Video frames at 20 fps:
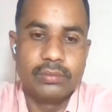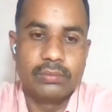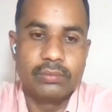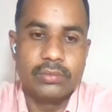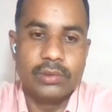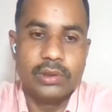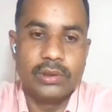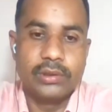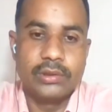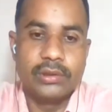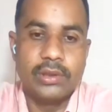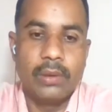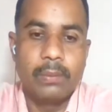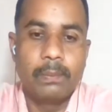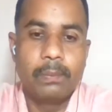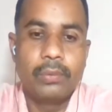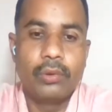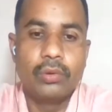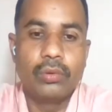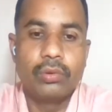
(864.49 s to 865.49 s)
but some
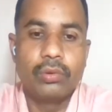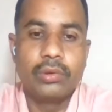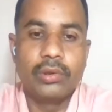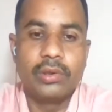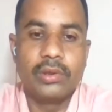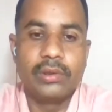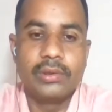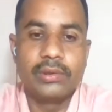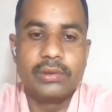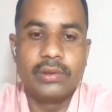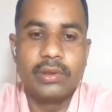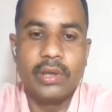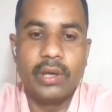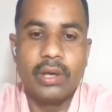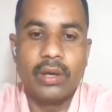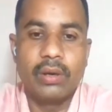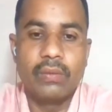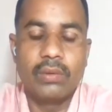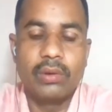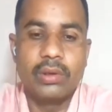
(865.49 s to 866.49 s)
plurals
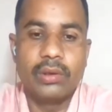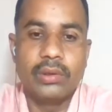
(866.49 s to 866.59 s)
have a